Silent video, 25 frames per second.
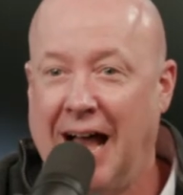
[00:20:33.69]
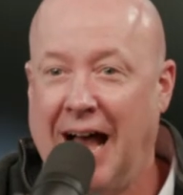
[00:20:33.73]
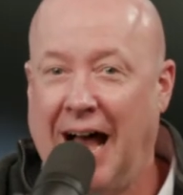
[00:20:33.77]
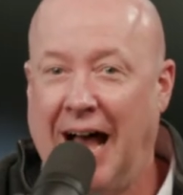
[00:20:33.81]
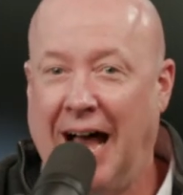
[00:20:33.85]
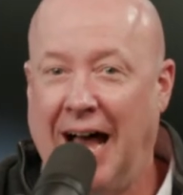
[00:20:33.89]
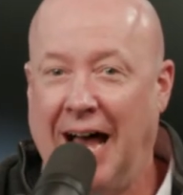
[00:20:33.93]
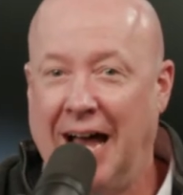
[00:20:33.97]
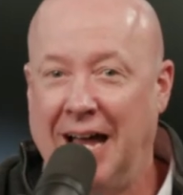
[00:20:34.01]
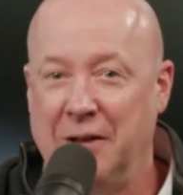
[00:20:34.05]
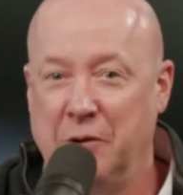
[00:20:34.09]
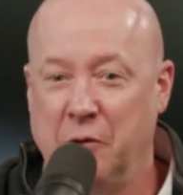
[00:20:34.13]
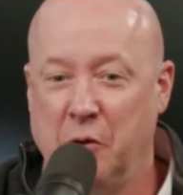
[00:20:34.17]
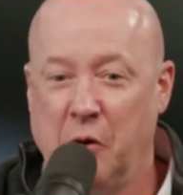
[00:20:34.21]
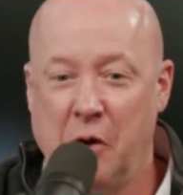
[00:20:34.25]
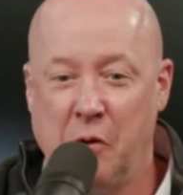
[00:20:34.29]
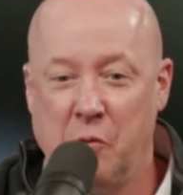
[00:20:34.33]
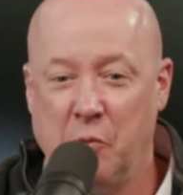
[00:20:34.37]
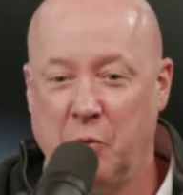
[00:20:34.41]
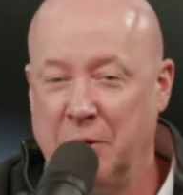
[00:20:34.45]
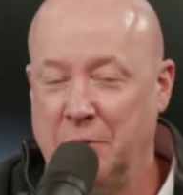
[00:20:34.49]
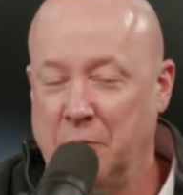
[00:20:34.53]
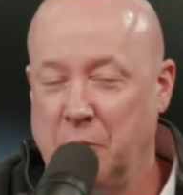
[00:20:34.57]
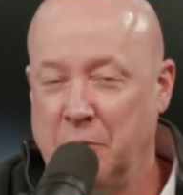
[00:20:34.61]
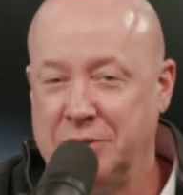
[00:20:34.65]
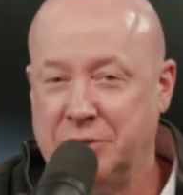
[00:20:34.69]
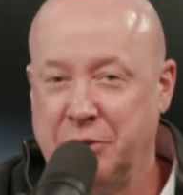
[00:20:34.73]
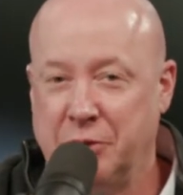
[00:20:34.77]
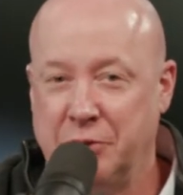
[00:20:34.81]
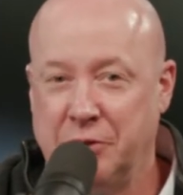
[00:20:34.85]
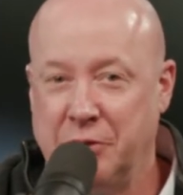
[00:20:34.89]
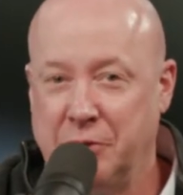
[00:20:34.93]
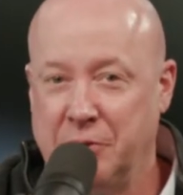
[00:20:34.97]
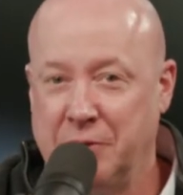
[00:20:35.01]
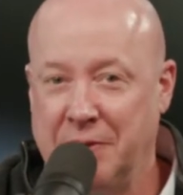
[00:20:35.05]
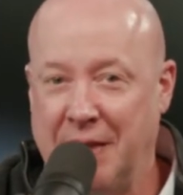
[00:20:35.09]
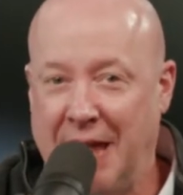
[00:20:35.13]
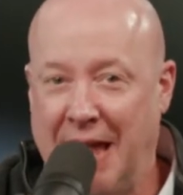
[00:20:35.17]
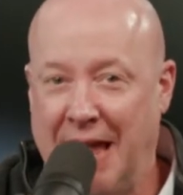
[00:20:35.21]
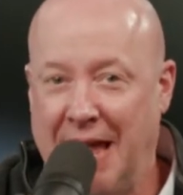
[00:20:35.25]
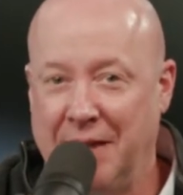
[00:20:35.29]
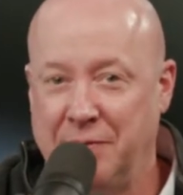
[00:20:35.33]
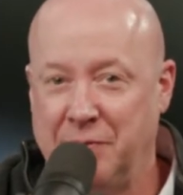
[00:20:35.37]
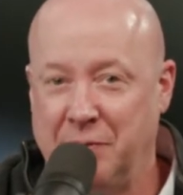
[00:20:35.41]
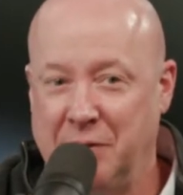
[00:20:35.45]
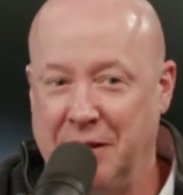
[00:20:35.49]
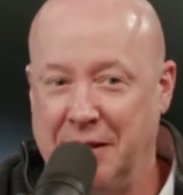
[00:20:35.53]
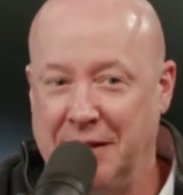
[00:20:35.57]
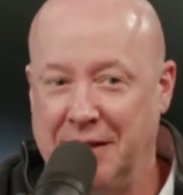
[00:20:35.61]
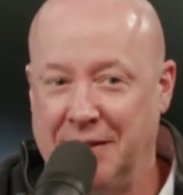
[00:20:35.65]
Uh, once you're doing
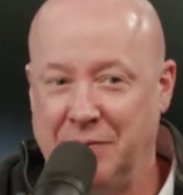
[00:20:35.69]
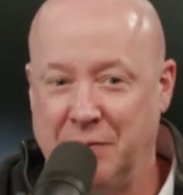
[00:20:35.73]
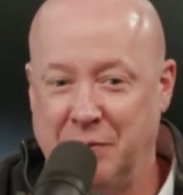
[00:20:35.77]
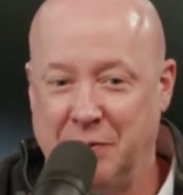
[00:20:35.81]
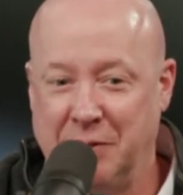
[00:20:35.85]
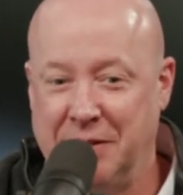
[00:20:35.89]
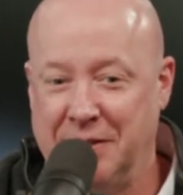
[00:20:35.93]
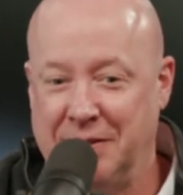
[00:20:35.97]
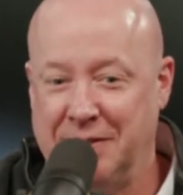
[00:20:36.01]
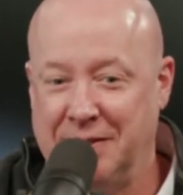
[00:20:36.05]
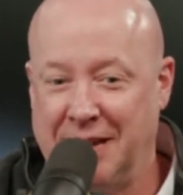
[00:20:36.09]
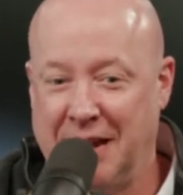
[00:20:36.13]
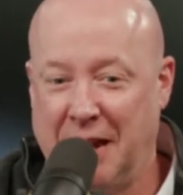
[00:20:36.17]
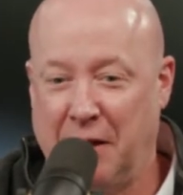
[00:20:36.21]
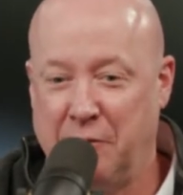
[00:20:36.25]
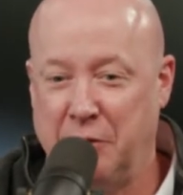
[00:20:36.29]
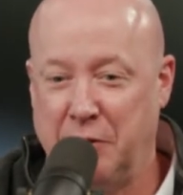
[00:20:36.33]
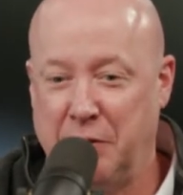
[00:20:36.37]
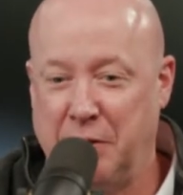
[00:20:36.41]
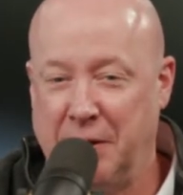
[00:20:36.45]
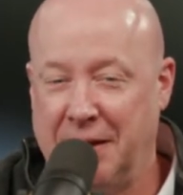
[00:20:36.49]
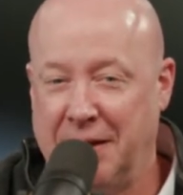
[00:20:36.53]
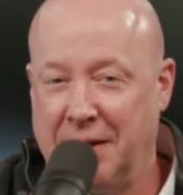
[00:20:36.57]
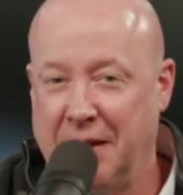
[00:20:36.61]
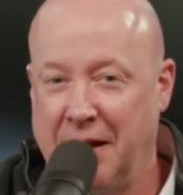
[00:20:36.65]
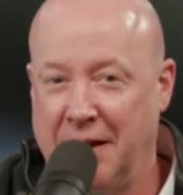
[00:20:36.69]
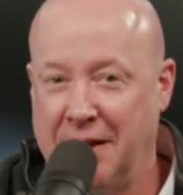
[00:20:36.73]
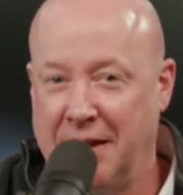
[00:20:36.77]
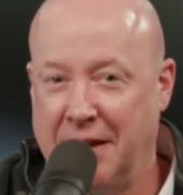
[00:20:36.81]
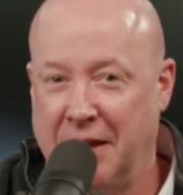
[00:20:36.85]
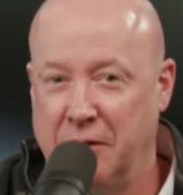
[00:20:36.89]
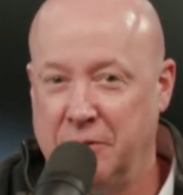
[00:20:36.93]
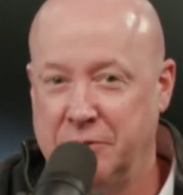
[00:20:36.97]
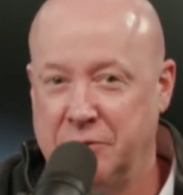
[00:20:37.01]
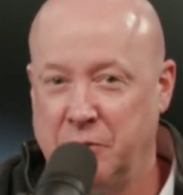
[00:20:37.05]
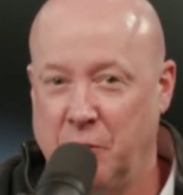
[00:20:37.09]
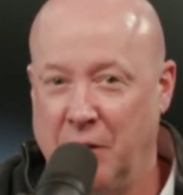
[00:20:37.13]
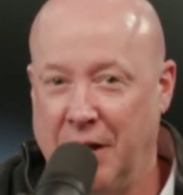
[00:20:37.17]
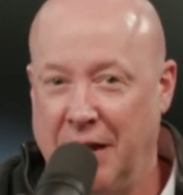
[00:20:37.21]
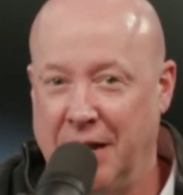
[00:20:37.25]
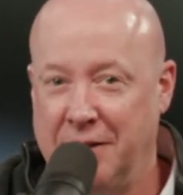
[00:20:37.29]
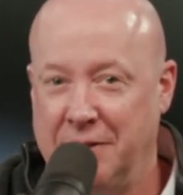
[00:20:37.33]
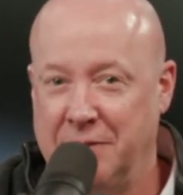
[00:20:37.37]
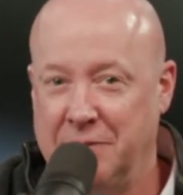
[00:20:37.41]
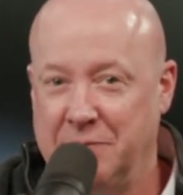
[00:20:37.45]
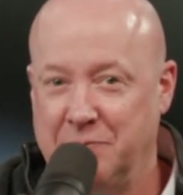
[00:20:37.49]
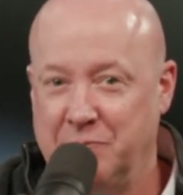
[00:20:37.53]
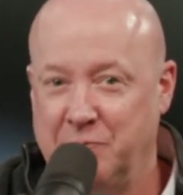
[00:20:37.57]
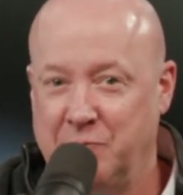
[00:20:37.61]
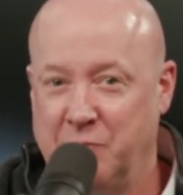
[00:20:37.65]
that, then then everything kind of goes away.